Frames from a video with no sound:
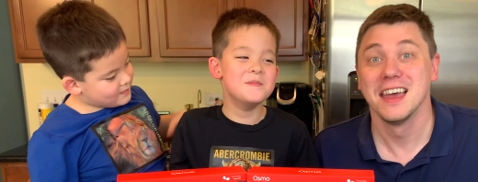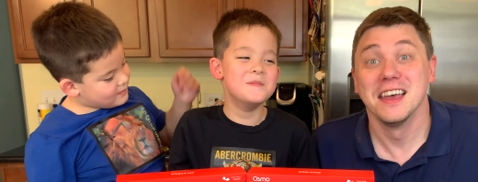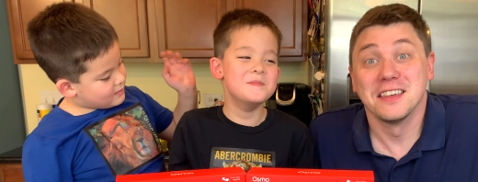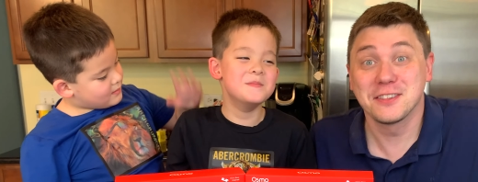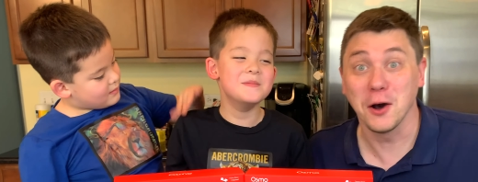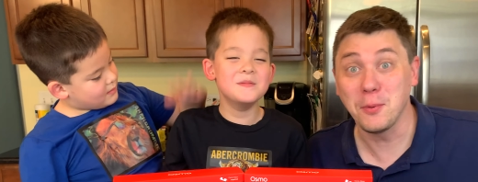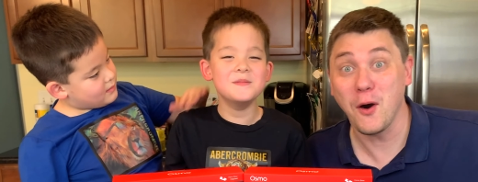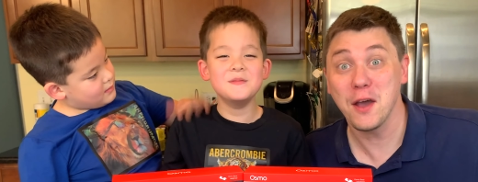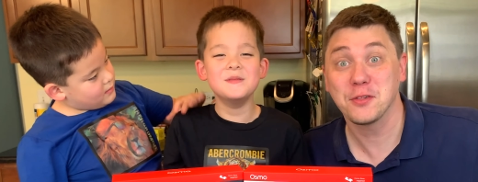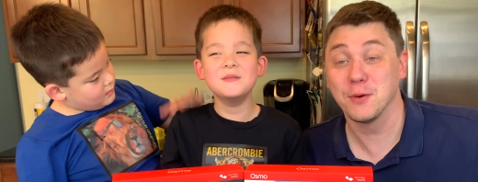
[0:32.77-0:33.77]
Speaker 1: So
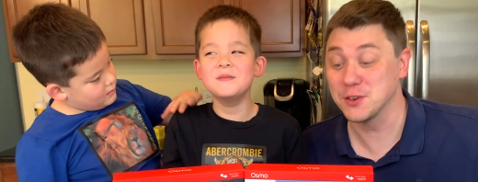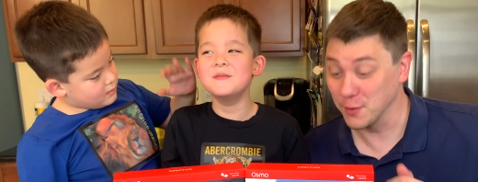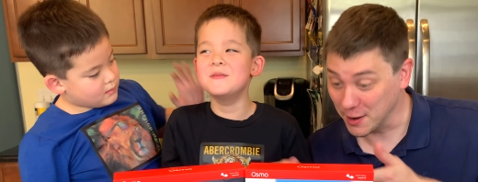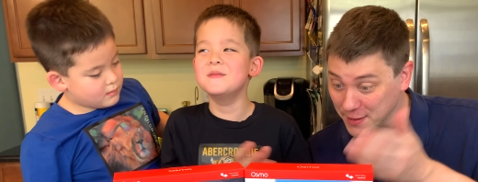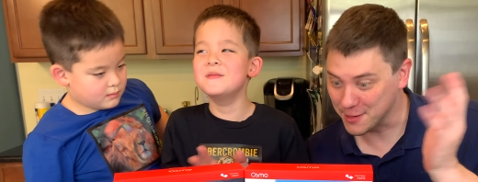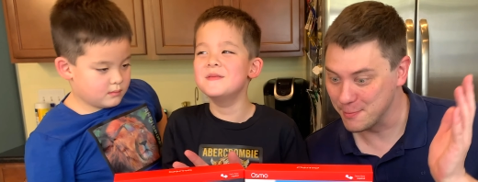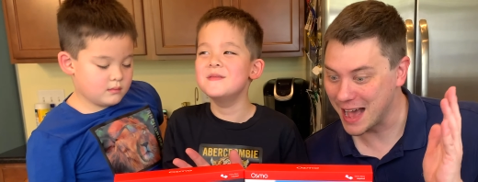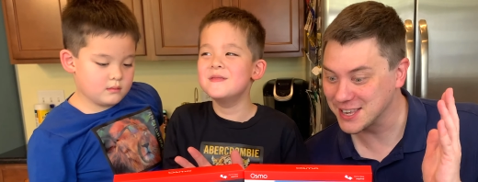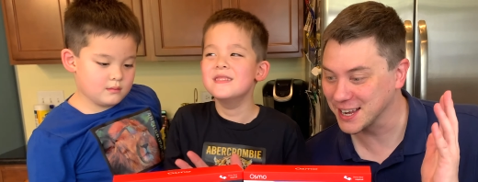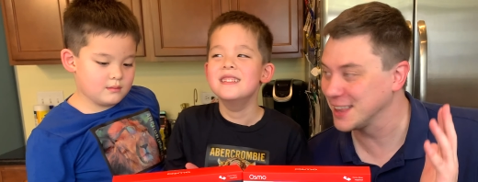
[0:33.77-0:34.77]
boys, which one of these
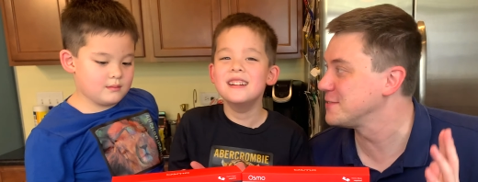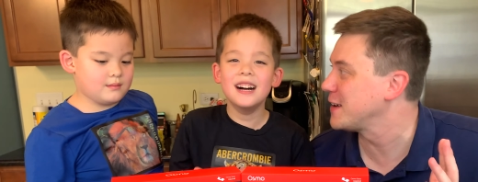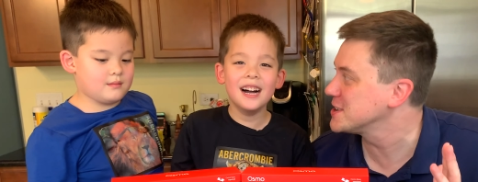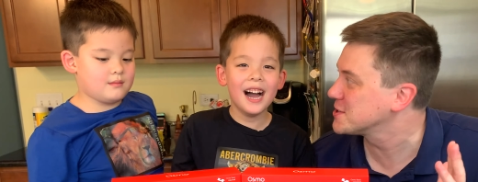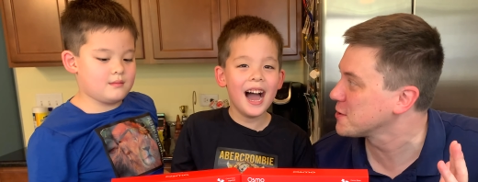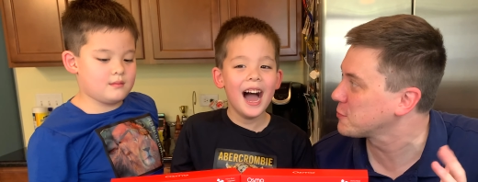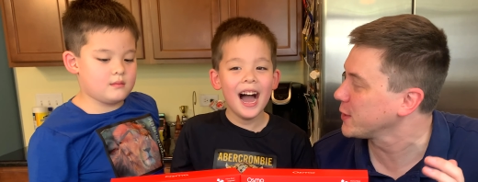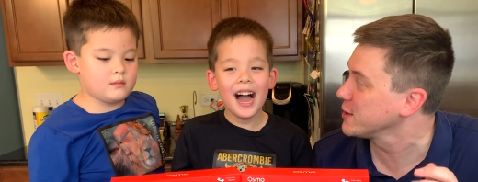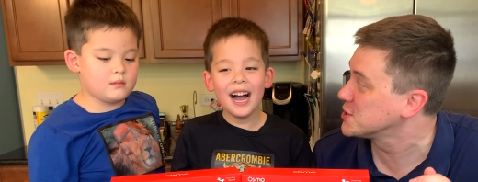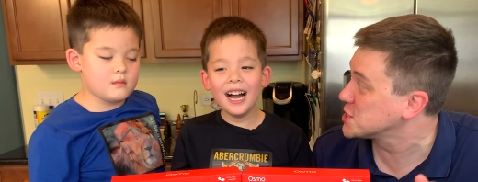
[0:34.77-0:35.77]
magical adventures will
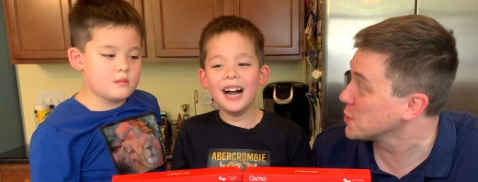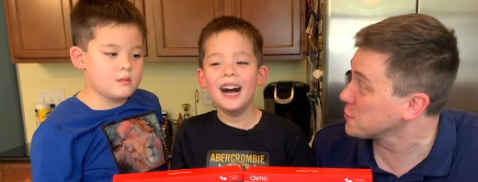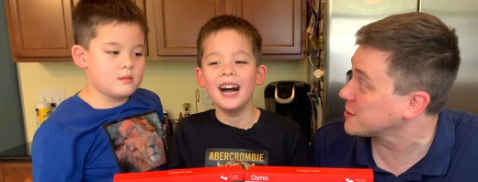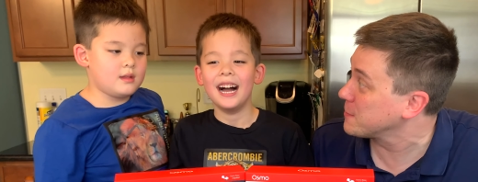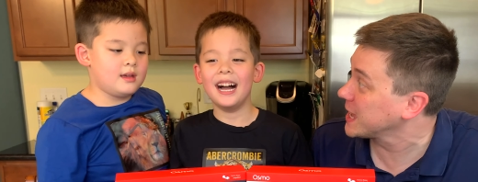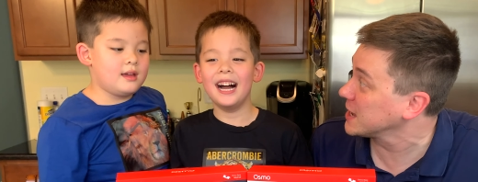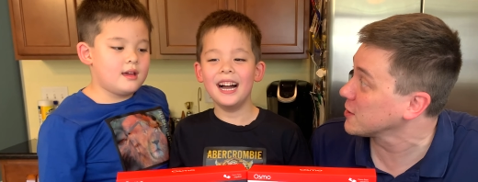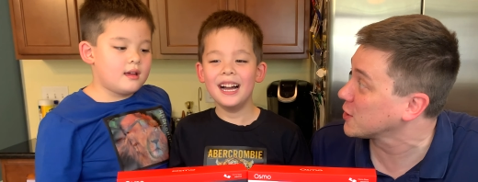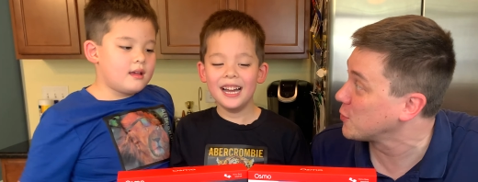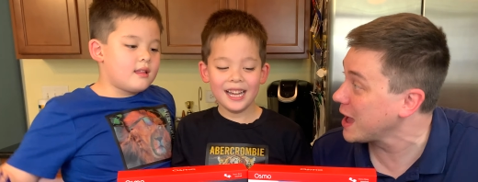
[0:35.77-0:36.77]
you choose to begin your
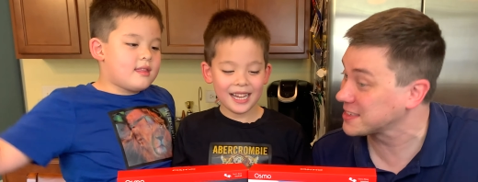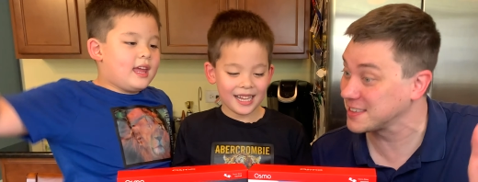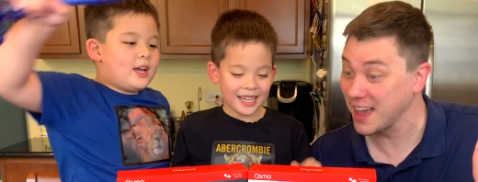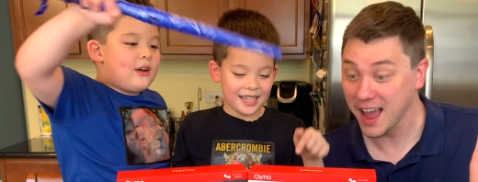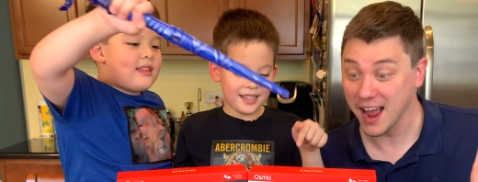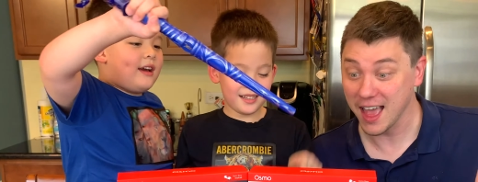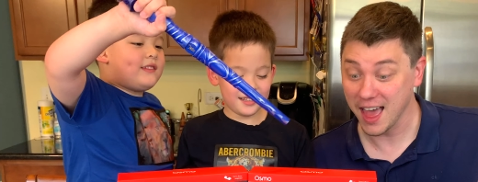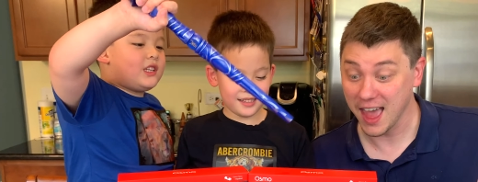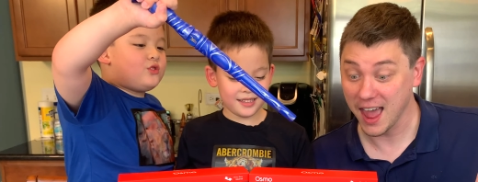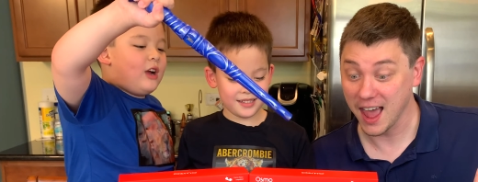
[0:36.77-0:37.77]
quest? Secrets
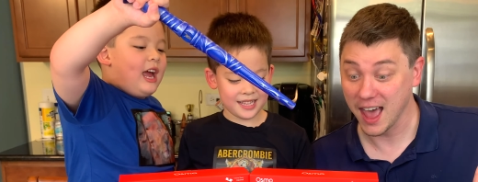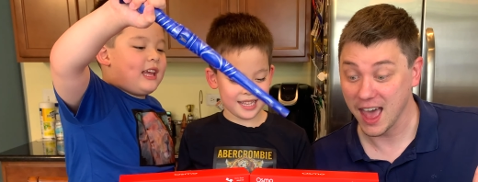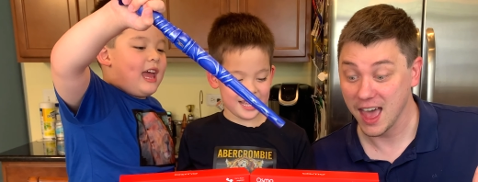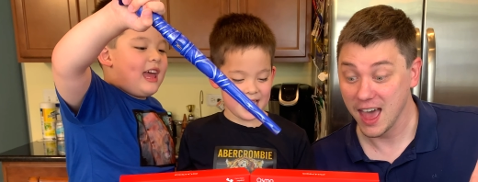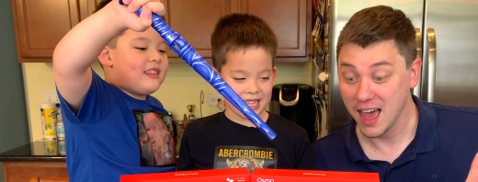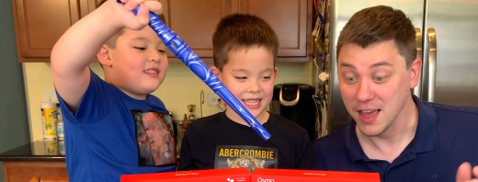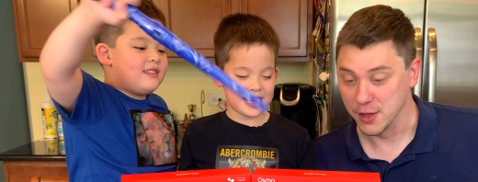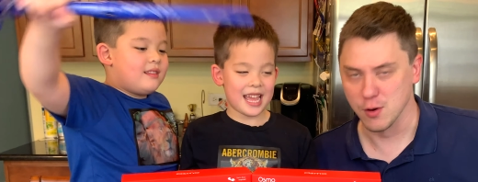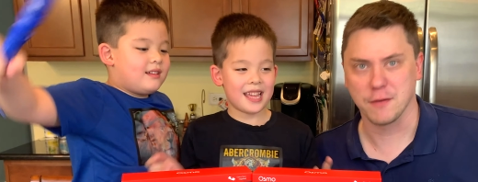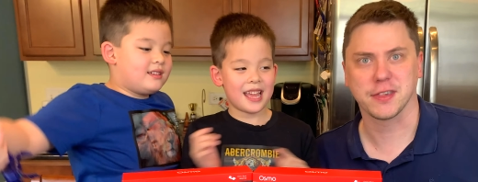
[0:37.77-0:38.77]
Speaker 2: of the Dragon!
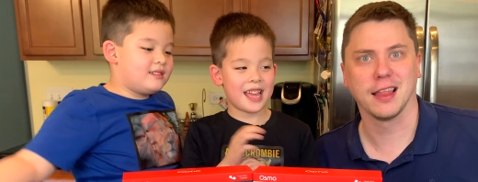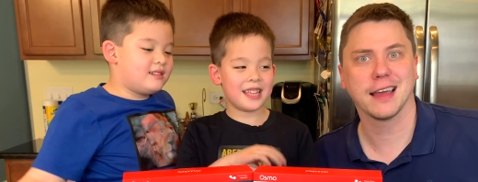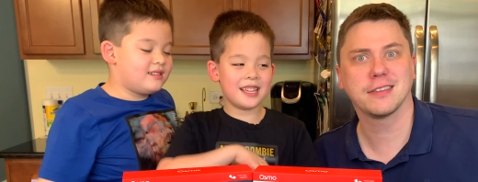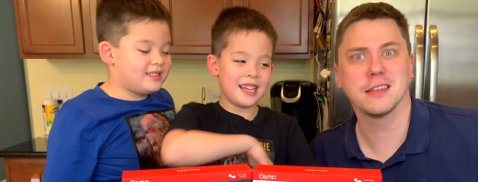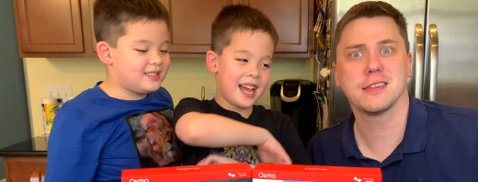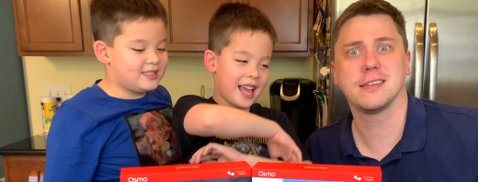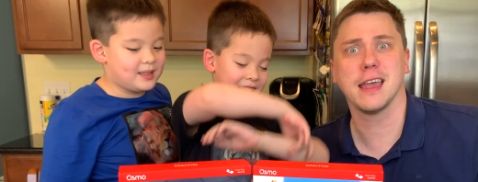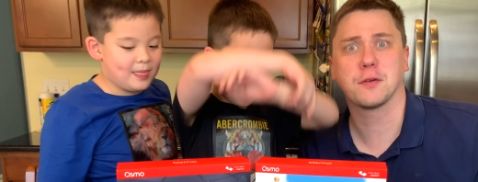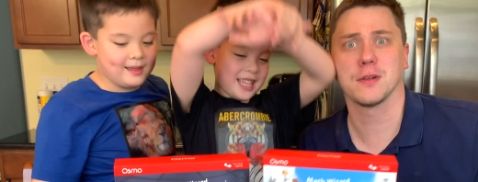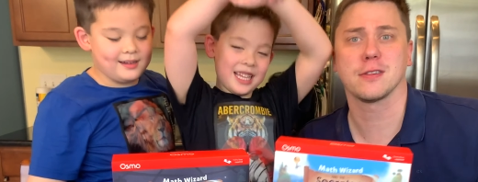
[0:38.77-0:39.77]
Speaker 1: You have selected
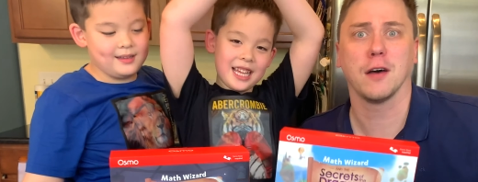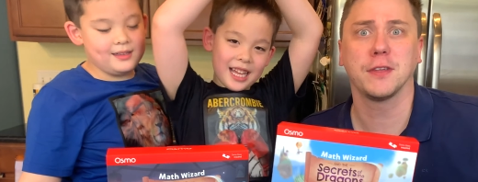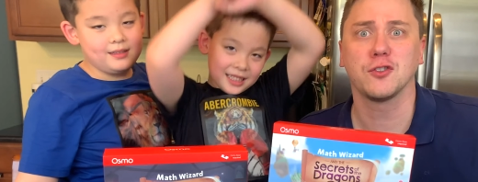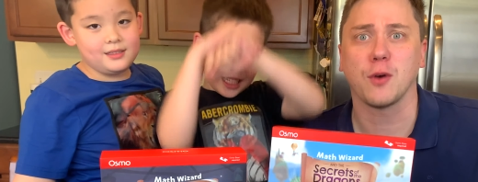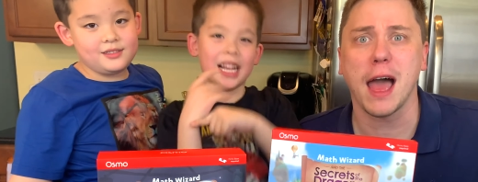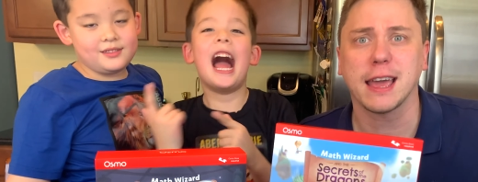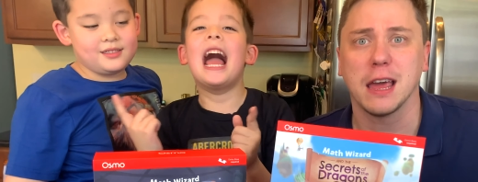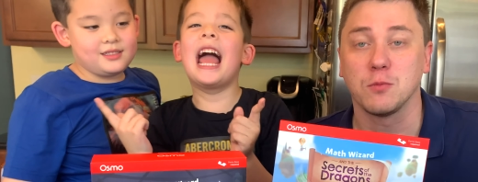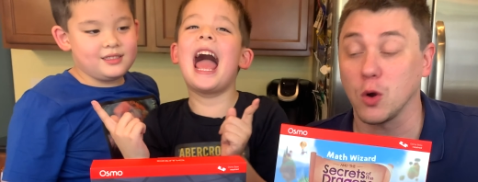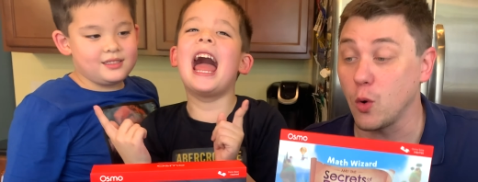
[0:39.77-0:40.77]
Secrets of the
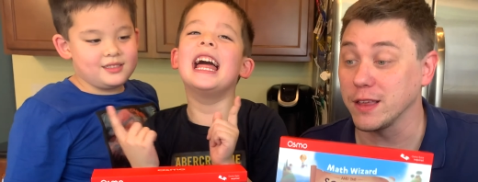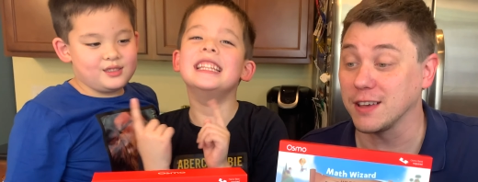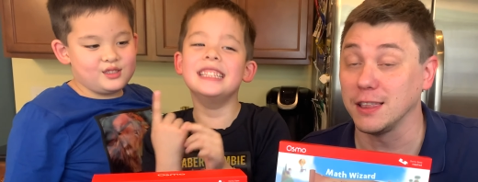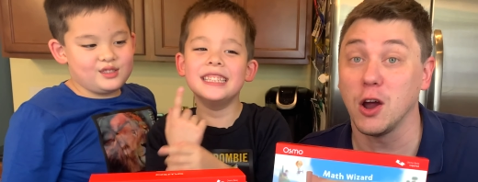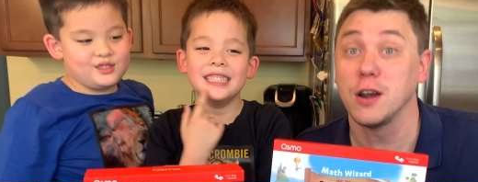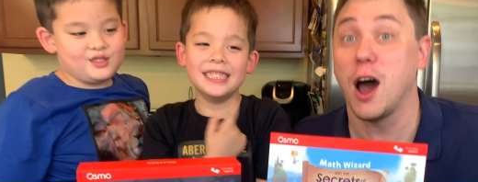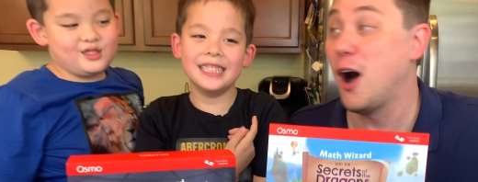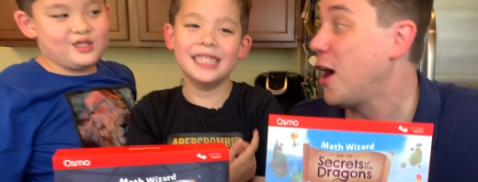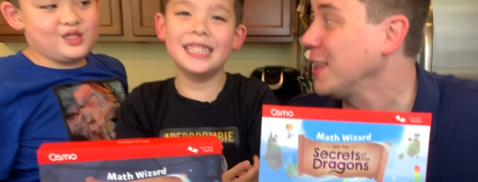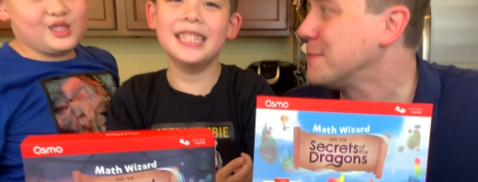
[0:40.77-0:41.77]
Dragon. We're going to learn all